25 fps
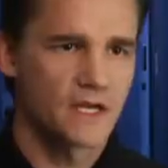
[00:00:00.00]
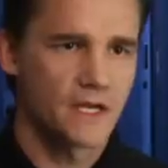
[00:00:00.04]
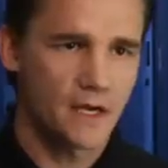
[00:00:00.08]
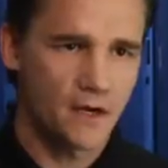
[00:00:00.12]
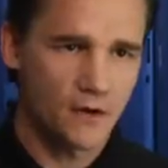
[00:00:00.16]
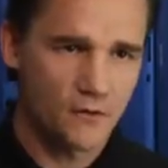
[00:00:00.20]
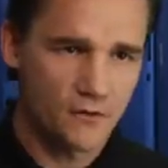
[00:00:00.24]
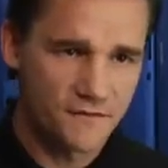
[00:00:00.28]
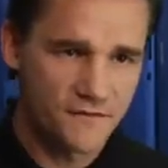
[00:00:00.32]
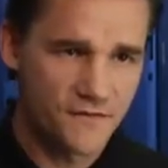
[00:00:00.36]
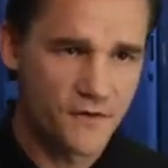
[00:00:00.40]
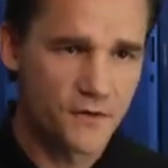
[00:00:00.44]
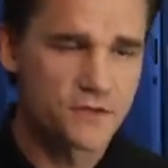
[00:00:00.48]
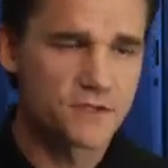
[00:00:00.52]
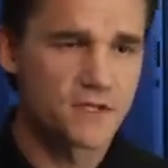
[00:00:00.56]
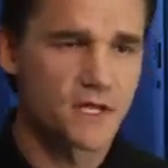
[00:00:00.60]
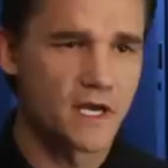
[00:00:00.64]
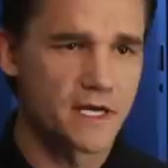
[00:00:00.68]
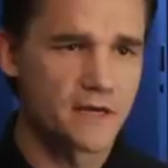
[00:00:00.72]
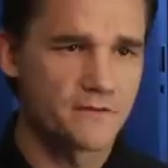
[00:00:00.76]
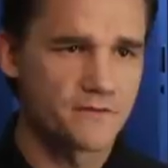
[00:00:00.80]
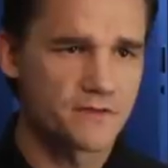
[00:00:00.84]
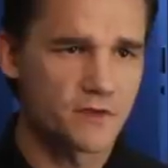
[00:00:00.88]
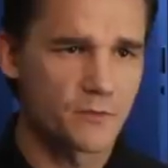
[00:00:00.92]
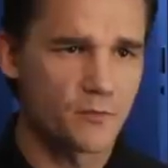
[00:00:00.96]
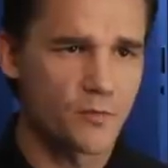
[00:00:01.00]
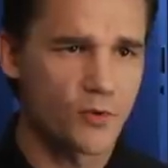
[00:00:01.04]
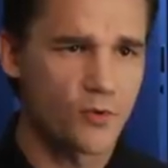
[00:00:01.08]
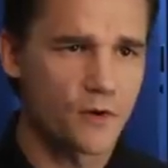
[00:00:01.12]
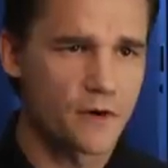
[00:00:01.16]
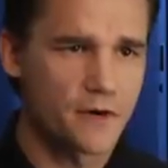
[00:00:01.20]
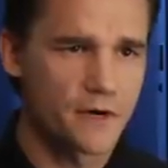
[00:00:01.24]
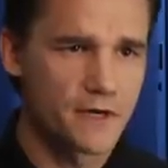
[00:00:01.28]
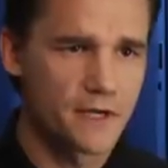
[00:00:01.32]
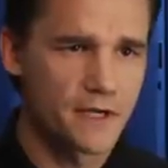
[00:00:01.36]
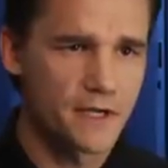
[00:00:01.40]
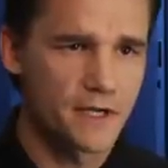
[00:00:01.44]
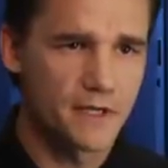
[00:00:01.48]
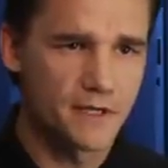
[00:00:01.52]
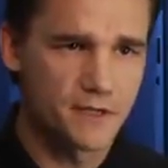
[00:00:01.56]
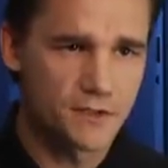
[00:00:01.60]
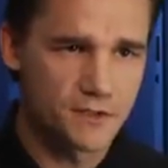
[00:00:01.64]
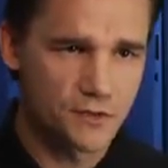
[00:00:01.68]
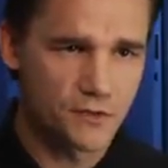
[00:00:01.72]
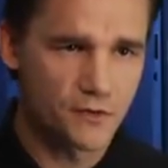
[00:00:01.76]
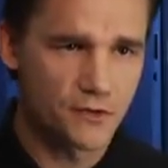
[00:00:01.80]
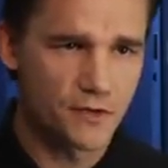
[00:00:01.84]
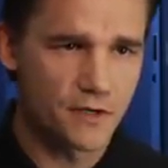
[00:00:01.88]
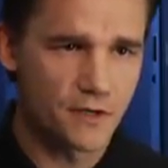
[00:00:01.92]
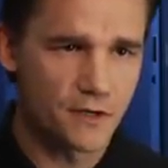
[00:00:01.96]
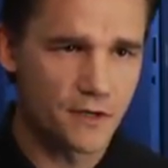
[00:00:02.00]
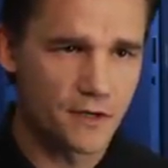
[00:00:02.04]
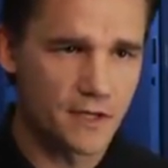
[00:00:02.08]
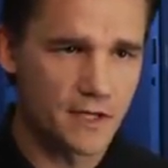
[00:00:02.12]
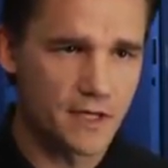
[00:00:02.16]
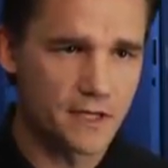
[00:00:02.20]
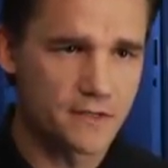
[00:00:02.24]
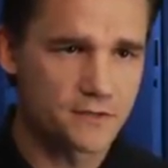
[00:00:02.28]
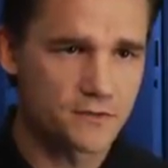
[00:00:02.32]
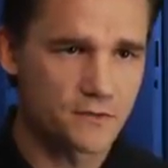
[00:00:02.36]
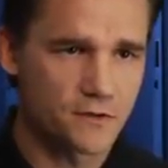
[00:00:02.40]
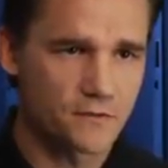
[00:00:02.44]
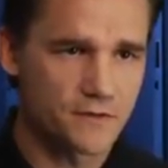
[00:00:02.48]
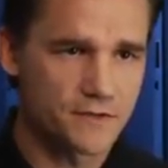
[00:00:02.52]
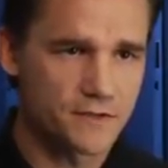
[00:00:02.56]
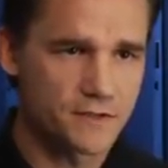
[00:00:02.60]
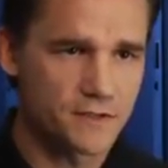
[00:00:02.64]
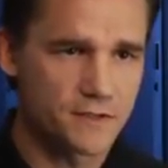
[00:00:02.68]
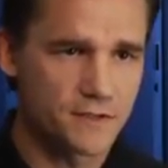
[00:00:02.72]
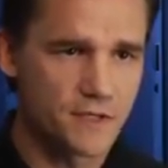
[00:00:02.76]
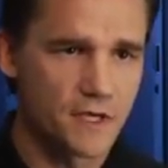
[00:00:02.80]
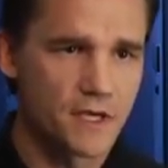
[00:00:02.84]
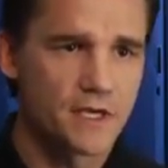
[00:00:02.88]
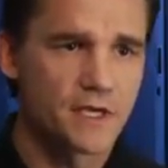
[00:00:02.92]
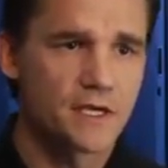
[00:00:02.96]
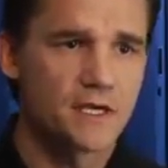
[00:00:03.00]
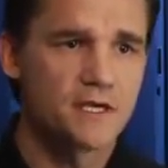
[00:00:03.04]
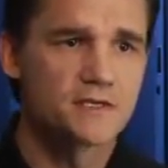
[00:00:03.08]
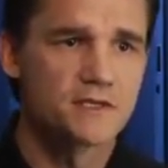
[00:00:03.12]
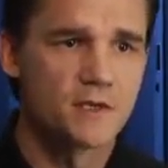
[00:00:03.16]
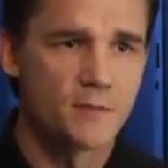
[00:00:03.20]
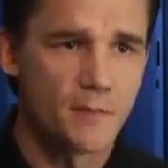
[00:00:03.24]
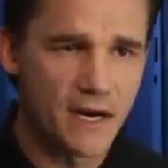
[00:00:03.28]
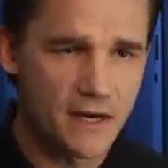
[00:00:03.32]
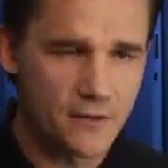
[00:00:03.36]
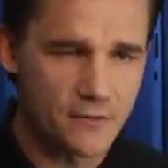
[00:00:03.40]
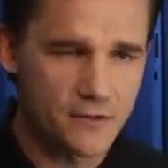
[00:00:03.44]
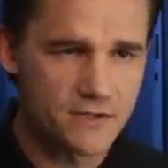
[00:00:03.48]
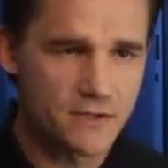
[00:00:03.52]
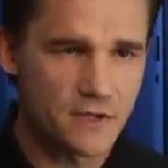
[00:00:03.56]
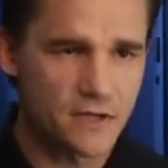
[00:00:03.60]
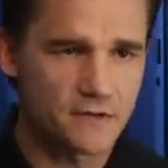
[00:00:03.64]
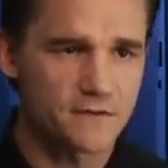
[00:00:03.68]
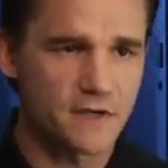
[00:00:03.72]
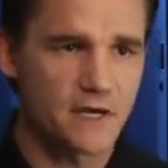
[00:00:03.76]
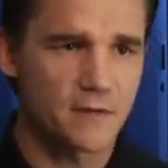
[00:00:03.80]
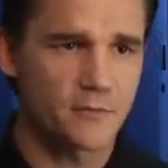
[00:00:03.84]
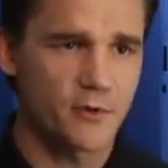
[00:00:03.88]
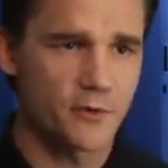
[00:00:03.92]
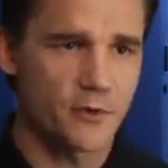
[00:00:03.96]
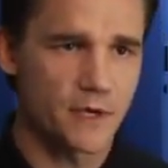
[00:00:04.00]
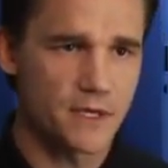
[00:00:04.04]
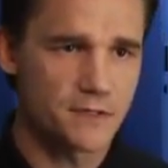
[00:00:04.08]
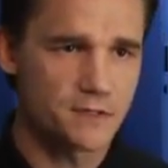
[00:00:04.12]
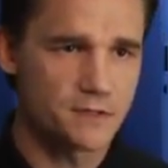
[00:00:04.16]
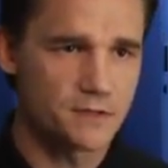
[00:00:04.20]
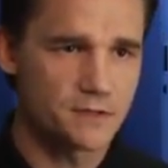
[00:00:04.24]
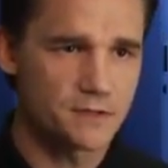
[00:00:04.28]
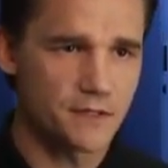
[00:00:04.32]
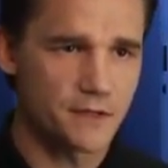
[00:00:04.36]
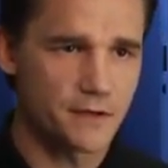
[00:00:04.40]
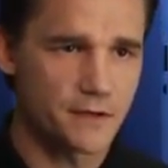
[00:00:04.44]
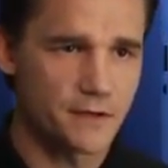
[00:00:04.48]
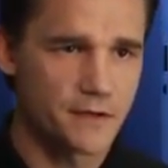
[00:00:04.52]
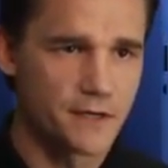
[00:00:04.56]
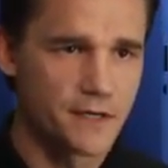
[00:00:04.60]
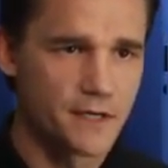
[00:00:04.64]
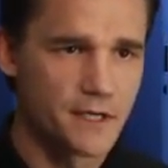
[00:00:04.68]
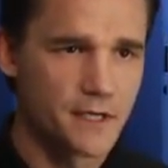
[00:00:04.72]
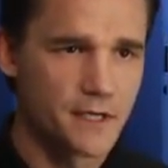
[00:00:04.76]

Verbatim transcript: Our first line of support in ensuring online services is the Microsoft Operations Center.